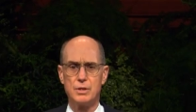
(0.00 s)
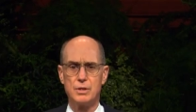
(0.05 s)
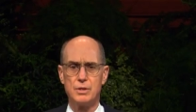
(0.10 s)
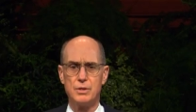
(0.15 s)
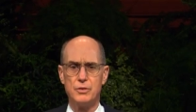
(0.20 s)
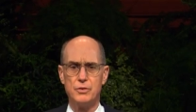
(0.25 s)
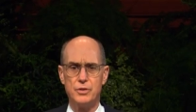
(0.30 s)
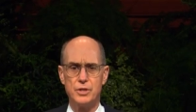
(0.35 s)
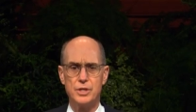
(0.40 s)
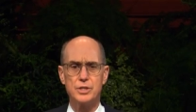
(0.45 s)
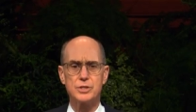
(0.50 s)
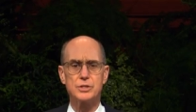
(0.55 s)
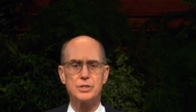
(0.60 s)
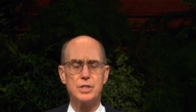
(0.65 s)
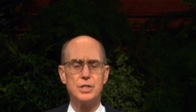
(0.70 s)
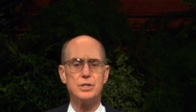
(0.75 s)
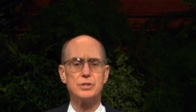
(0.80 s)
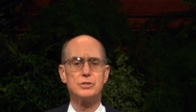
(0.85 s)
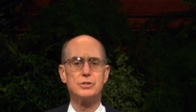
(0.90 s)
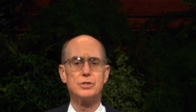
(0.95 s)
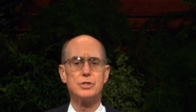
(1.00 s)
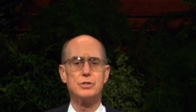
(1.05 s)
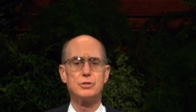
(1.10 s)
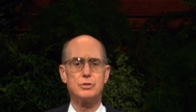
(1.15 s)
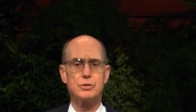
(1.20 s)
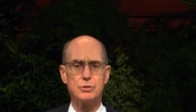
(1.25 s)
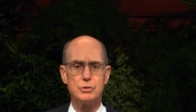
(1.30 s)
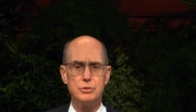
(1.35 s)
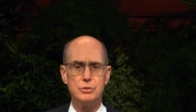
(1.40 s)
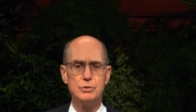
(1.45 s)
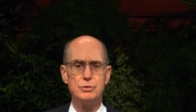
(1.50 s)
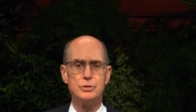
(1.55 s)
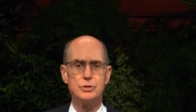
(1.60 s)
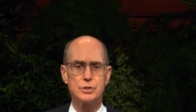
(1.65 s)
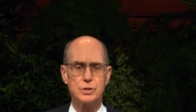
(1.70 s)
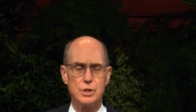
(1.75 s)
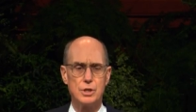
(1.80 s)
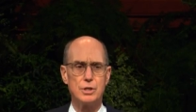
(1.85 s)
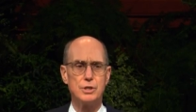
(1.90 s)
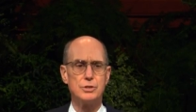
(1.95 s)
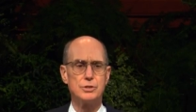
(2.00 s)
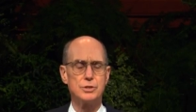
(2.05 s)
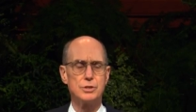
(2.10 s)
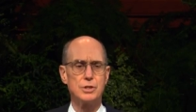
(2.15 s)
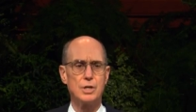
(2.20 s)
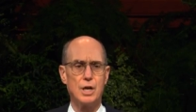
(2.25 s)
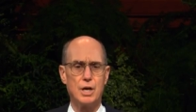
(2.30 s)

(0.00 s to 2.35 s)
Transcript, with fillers: This is the true church